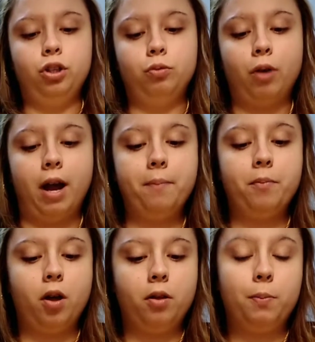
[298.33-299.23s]
you
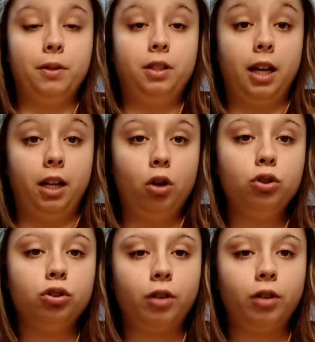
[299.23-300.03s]
wrap the potatoes